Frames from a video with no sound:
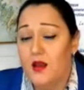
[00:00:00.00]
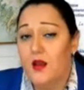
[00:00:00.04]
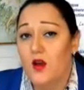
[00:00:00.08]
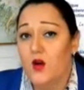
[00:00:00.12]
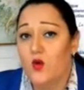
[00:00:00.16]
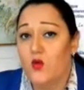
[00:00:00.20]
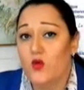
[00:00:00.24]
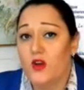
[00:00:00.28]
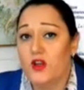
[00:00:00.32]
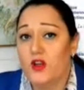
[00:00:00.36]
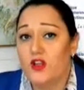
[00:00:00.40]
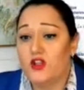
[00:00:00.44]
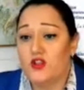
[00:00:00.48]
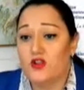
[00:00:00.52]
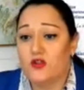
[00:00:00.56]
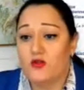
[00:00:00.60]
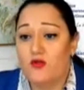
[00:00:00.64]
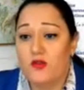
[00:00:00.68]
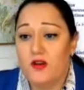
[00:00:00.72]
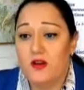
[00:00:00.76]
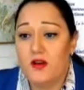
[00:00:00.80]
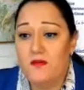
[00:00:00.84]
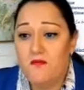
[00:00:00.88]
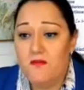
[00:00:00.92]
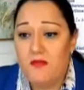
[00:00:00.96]
which
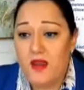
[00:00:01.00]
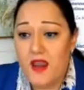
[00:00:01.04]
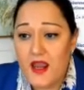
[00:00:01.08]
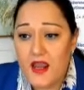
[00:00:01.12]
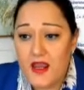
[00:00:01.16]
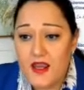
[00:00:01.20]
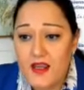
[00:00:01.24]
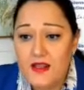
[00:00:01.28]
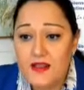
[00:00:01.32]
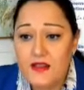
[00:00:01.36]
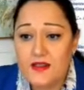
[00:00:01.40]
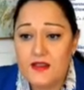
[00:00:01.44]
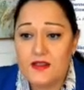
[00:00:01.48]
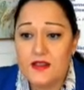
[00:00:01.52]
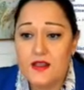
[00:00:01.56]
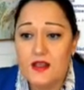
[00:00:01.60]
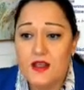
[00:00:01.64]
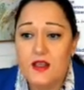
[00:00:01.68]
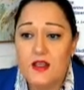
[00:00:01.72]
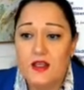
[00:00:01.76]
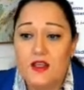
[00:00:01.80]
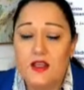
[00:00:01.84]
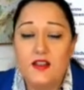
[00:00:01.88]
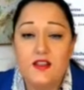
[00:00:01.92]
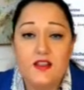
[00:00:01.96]
remains
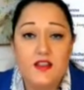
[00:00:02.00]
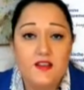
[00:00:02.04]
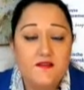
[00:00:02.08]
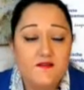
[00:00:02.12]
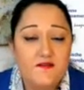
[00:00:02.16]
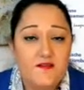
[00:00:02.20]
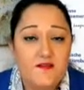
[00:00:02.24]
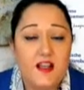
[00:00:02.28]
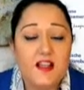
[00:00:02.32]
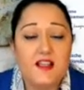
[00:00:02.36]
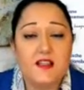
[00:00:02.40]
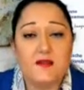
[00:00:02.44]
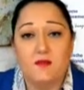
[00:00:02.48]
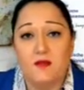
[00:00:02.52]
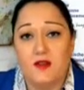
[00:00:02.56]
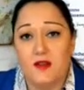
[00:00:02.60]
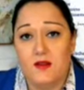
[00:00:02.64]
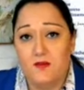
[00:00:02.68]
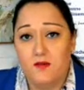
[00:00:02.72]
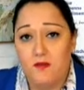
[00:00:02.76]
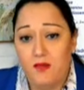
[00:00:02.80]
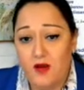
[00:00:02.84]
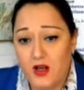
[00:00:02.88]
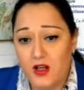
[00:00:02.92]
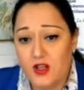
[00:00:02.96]
in the
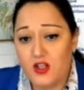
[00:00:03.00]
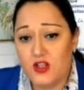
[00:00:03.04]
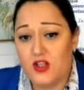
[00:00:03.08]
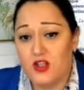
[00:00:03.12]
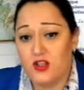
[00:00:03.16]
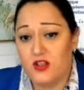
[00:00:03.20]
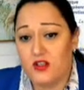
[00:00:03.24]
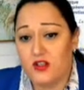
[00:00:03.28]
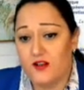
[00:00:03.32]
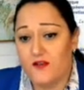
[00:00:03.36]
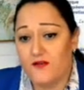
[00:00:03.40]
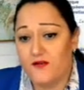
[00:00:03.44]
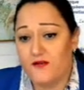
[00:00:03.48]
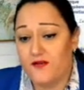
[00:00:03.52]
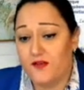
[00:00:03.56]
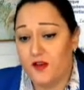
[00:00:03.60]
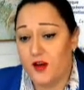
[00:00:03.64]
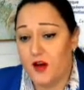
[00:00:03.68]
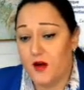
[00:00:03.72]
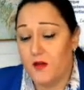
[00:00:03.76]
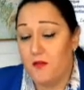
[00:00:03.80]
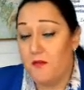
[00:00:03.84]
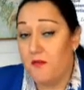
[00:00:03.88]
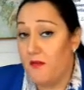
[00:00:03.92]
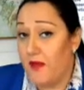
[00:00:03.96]
investment budget of
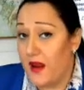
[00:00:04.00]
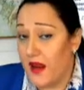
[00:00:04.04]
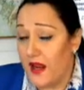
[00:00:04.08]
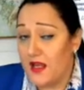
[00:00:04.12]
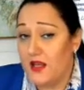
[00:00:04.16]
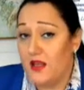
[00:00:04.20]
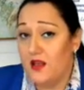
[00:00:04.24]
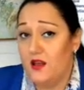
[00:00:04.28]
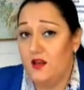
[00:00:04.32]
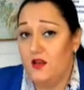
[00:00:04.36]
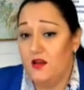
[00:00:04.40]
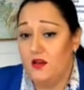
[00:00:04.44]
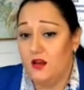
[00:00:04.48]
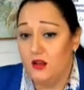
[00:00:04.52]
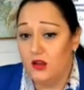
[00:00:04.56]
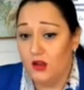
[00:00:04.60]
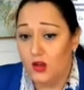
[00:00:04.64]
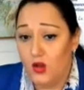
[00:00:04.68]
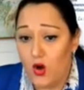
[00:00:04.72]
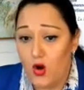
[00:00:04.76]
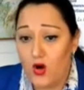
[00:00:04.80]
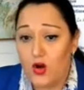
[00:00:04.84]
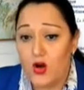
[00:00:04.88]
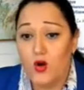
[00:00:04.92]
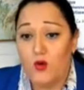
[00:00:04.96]
many
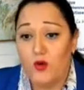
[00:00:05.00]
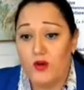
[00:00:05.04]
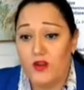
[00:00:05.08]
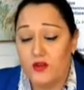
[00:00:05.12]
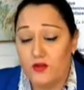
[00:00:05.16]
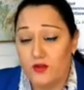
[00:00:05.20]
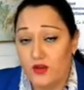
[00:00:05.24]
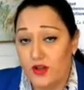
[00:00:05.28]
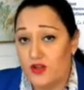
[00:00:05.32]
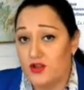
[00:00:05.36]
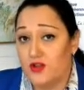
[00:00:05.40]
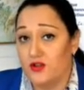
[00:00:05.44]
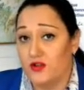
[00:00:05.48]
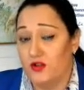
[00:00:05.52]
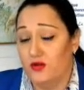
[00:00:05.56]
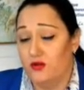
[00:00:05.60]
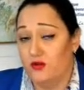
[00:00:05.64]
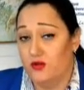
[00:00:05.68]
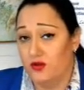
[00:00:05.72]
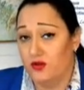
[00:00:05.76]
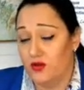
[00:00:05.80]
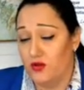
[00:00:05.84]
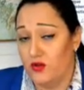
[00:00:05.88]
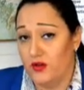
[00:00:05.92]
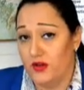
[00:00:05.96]
local and
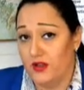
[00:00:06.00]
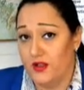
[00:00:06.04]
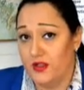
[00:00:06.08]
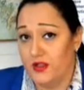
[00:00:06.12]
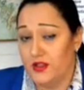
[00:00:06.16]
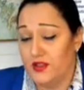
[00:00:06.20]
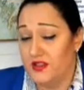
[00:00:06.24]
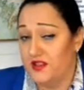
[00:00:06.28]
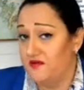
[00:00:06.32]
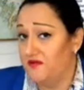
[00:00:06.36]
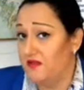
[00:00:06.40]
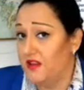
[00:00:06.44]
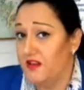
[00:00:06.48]
regional authorities,